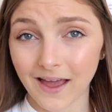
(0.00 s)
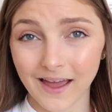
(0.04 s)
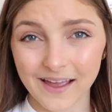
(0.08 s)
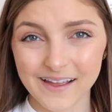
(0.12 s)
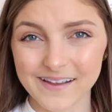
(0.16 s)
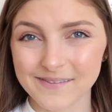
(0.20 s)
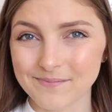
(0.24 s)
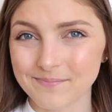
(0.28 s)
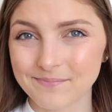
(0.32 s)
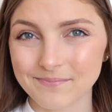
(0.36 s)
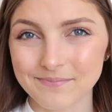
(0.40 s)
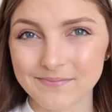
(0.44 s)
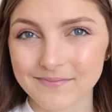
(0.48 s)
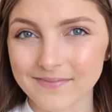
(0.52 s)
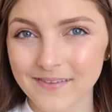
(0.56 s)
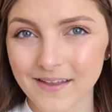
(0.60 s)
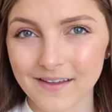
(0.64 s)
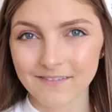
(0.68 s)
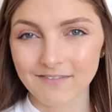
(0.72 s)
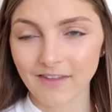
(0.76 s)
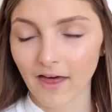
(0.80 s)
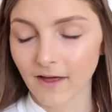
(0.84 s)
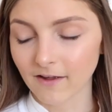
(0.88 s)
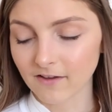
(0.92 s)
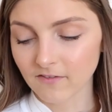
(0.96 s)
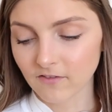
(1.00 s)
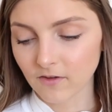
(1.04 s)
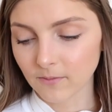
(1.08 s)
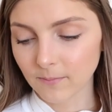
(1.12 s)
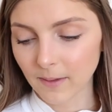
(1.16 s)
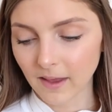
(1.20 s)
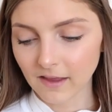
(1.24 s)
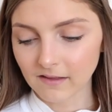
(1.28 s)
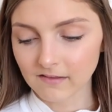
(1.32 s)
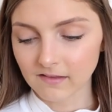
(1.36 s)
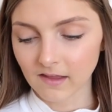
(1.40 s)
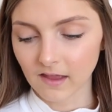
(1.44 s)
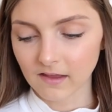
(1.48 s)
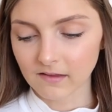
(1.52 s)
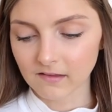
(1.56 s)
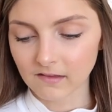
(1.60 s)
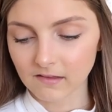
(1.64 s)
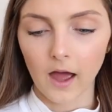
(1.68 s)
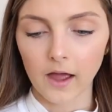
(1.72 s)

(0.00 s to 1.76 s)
If that even makes sense.